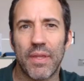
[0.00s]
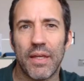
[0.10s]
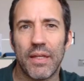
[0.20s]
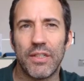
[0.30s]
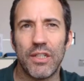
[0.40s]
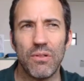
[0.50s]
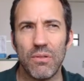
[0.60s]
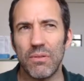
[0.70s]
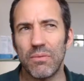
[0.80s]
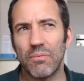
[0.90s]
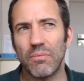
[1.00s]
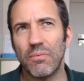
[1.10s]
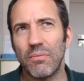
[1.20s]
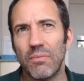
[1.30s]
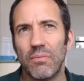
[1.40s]
She's not
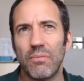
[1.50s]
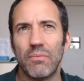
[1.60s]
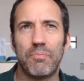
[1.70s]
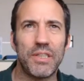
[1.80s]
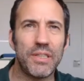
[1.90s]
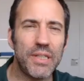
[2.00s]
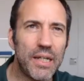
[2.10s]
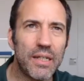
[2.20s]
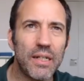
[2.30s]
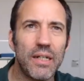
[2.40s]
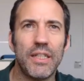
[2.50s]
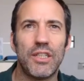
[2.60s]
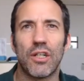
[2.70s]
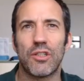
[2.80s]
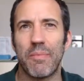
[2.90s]
particularly
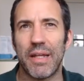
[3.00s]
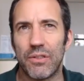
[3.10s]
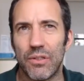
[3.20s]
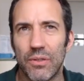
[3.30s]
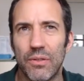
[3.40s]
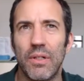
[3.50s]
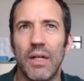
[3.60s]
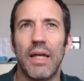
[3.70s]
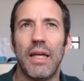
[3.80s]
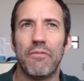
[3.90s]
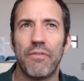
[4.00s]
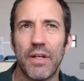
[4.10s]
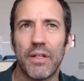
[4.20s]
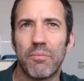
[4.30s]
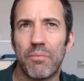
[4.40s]
judgmental. In
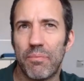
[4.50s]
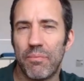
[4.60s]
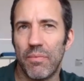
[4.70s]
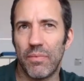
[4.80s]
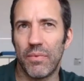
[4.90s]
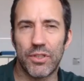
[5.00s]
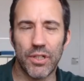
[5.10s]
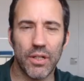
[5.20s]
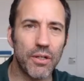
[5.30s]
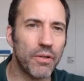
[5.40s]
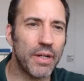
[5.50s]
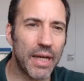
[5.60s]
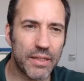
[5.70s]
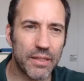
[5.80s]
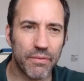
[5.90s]
fact, certainly not
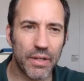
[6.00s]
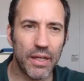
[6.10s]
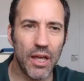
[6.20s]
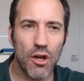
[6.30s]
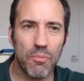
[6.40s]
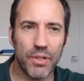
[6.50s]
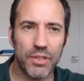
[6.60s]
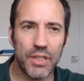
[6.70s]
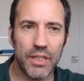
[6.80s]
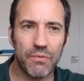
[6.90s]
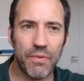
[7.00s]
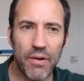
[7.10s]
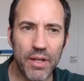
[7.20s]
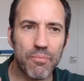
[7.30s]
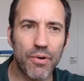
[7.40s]
negatively, but she is very
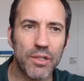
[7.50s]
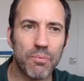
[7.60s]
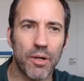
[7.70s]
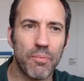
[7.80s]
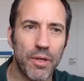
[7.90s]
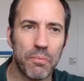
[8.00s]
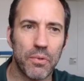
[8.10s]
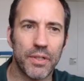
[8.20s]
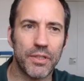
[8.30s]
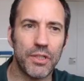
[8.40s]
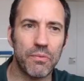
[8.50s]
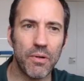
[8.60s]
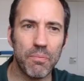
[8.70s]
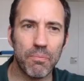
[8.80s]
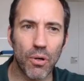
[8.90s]
impressed by people, and she's very
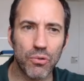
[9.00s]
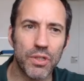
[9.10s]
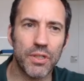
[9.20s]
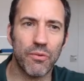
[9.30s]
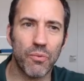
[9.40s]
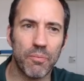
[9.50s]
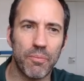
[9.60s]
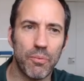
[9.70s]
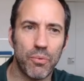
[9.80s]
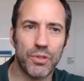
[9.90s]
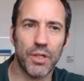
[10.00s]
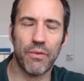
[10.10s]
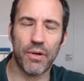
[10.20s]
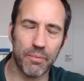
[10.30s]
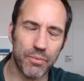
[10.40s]
positive when people show their
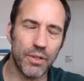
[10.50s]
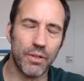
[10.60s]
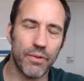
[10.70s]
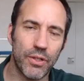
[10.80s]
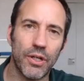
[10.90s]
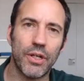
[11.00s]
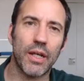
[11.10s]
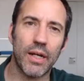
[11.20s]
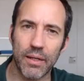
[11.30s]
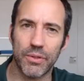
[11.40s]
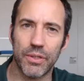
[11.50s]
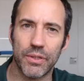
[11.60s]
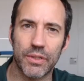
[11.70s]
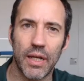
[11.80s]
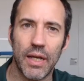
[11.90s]
aptitude for learning and
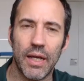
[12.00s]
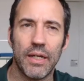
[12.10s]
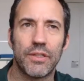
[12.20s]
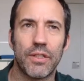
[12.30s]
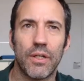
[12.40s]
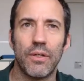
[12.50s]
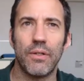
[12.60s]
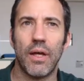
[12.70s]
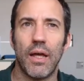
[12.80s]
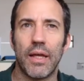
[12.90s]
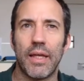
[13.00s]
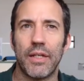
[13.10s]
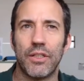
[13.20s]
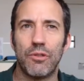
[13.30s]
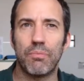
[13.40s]
languages. So again,
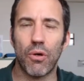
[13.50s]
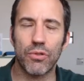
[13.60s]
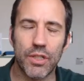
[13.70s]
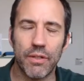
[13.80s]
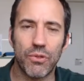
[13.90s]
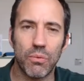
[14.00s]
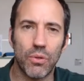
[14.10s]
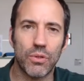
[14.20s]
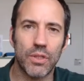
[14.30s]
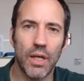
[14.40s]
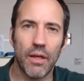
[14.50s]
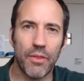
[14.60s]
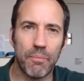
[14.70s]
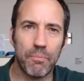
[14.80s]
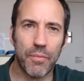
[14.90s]
she's positive towards the
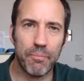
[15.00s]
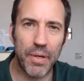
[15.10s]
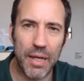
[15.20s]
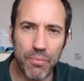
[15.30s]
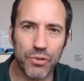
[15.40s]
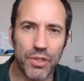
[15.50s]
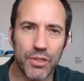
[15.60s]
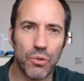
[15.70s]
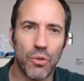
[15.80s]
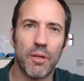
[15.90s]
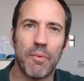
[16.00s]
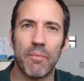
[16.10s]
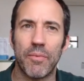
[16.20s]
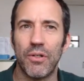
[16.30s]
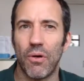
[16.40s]
people she's talking about
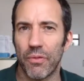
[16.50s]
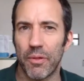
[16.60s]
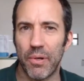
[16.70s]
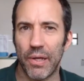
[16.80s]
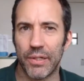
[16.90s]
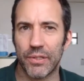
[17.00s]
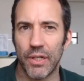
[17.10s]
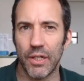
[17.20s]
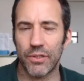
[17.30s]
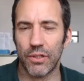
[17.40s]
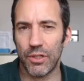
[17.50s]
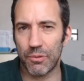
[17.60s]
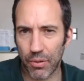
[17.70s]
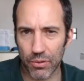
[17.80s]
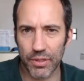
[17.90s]
and not the place. So she's
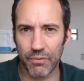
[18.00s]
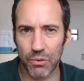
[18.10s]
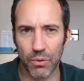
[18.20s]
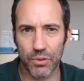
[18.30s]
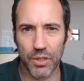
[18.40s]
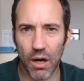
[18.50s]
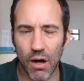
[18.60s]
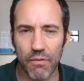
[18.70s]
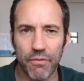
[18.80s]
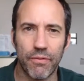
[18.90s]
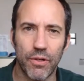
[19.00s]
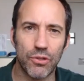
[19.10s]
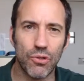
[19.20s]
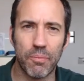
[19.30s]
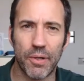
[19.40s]
positive towards half of her
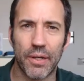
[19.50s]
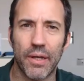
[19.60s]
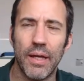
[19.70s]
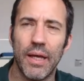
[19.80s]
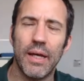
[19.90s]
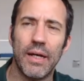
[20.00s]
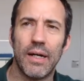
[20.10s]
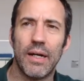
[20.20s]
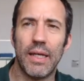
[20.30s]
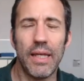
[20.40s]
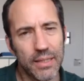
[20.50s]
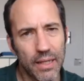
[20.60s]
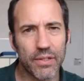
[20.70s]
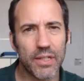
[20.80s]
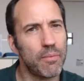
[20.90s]
topic. Is that the
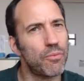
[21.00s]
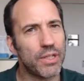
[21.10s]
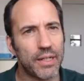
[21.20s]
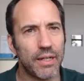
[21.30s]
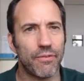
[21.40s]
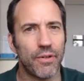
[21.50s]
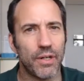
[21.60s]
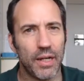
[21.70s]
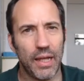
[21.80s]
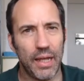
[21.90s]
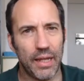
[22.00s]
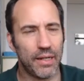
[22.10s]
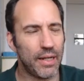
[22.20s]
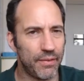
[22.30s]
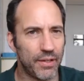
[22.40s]
same or is that different in
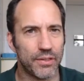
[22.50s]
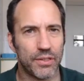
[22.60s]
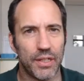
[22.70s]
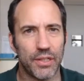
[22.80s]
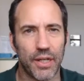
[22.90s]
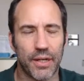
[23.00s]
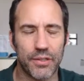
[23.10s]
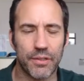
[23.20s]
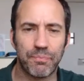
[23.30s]
the unseen text?